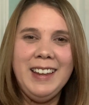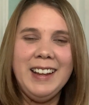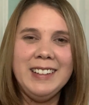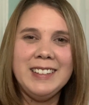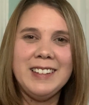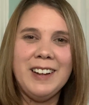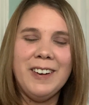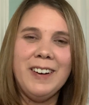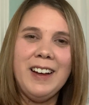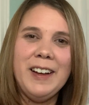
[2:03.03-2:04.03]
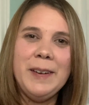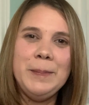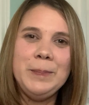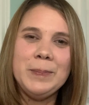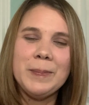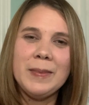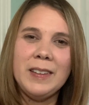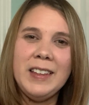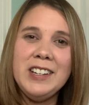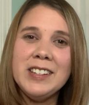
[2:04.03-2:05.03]
And so
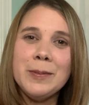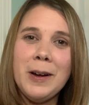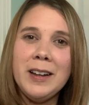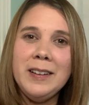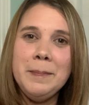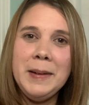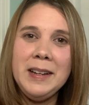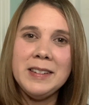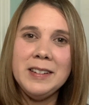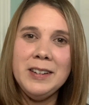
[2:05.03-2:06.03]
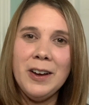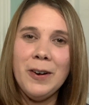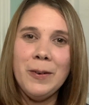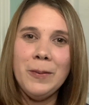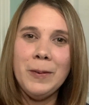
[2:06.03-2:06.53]
they just wanted me to know